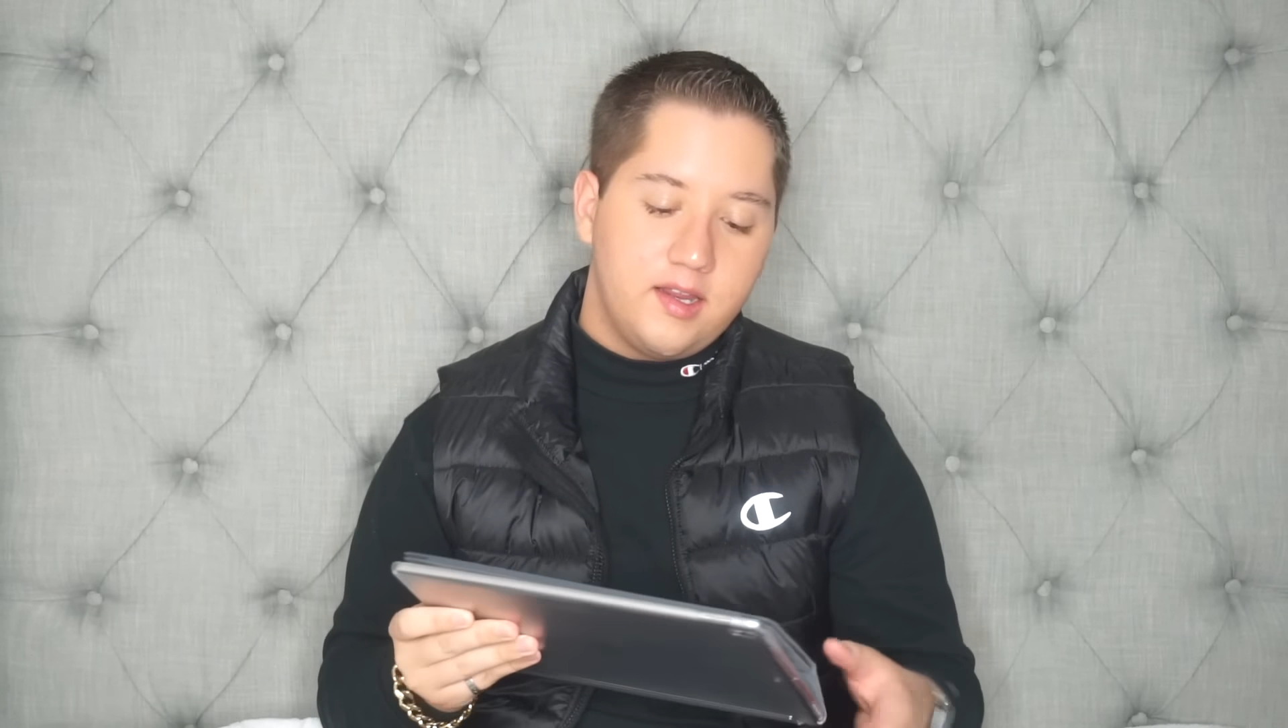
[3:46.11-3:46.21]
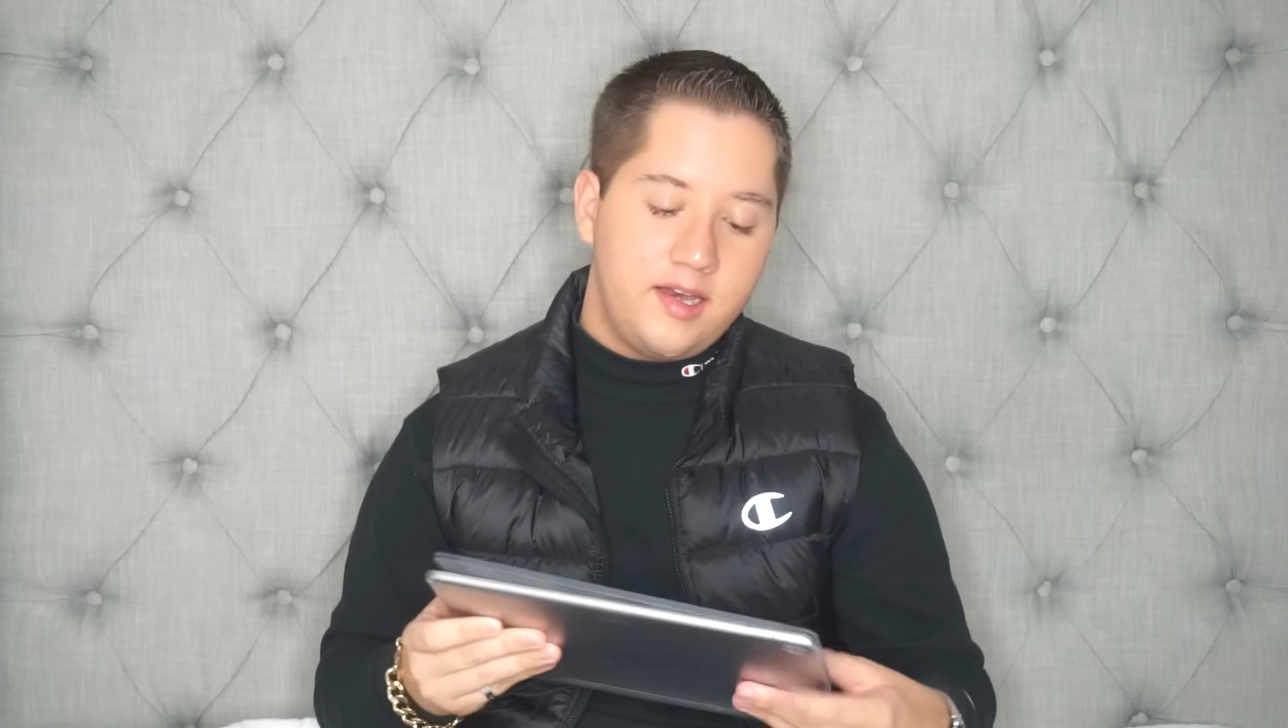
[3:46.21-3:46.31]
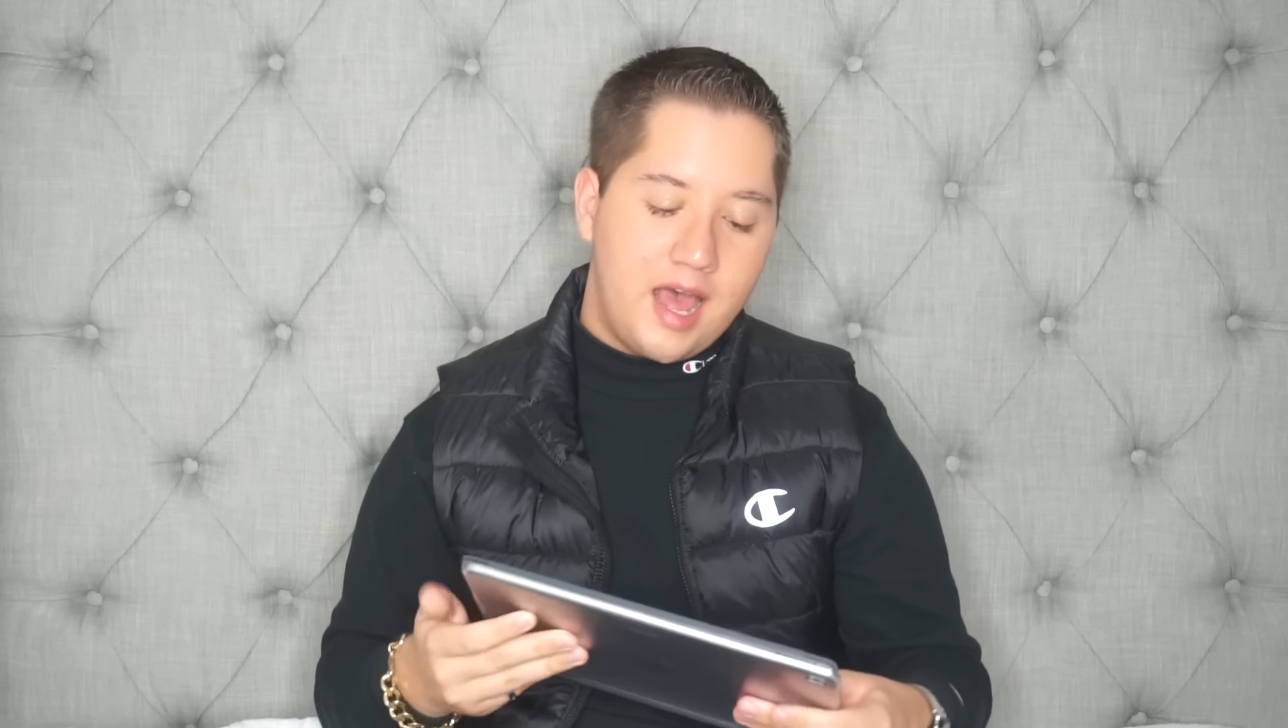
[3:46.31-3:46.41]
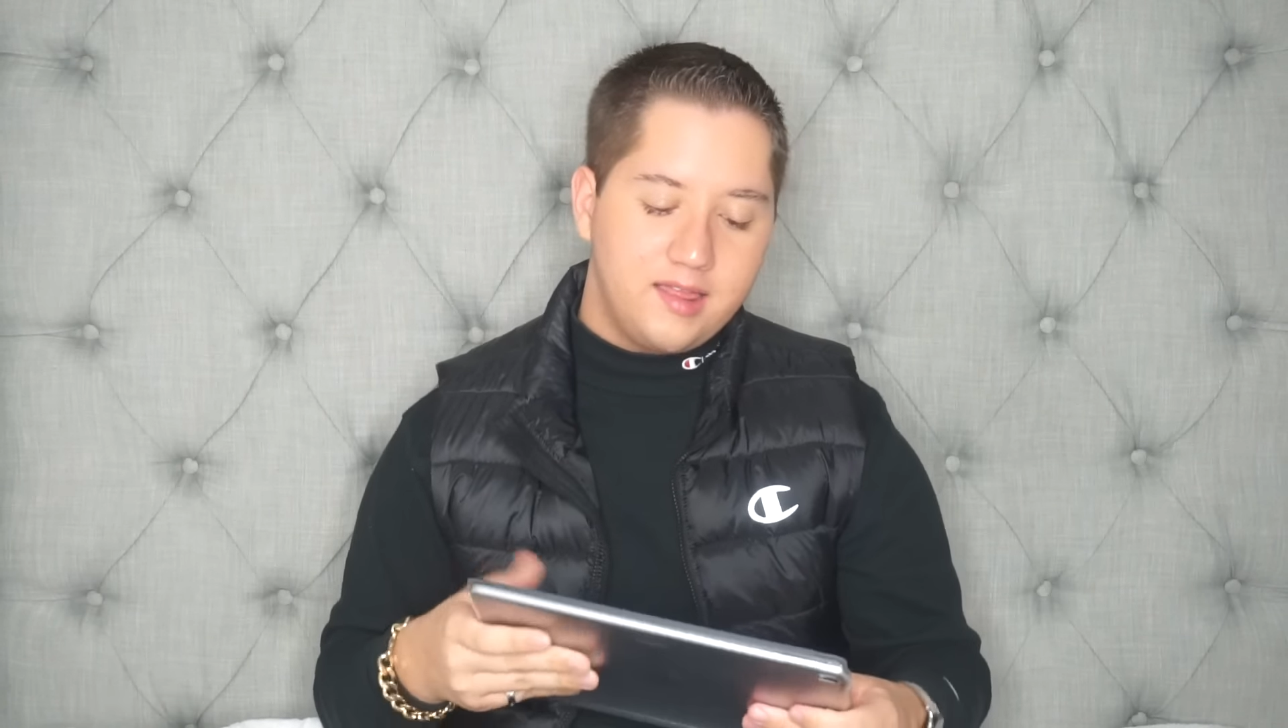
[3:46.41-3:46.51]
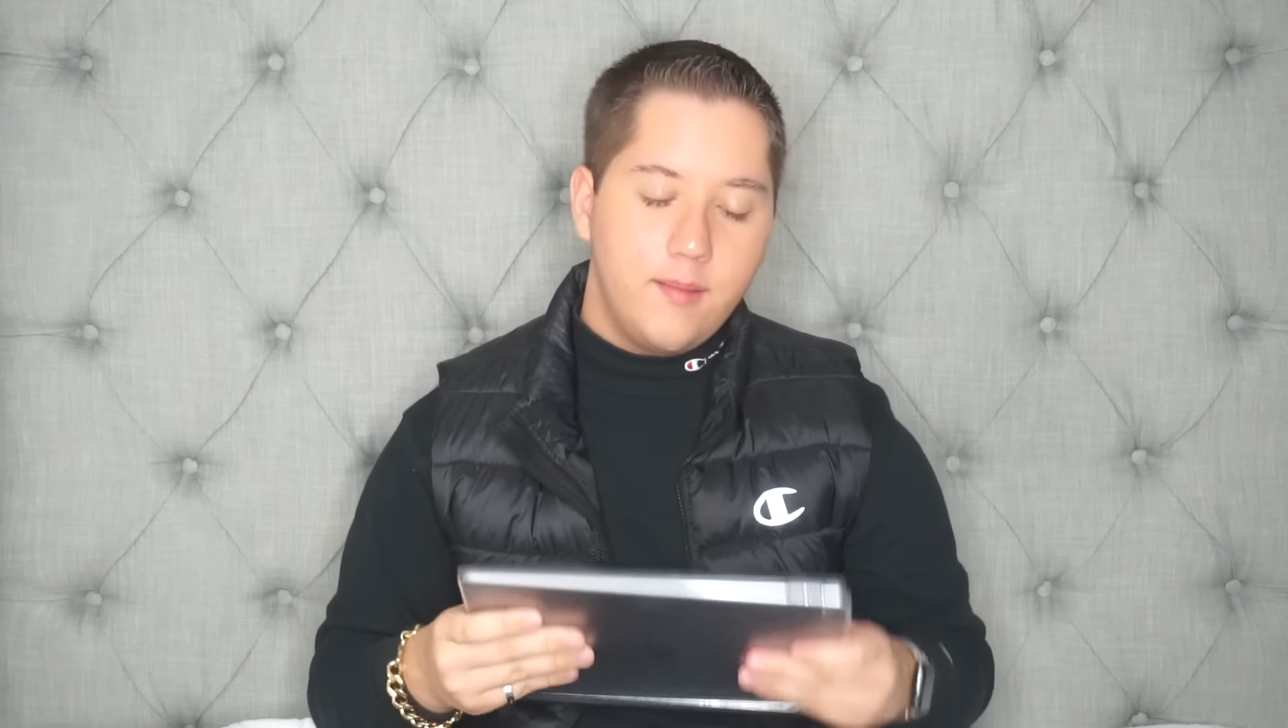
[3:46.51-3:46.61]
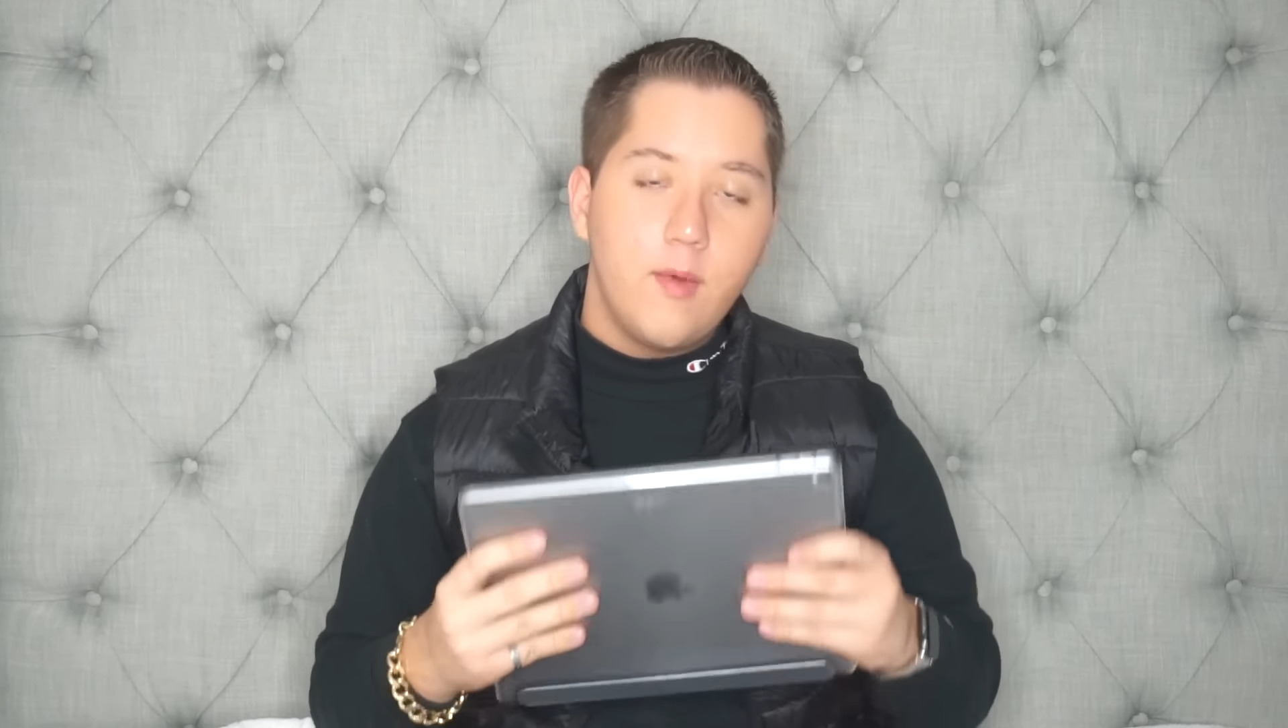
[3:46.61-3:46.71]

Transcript: not the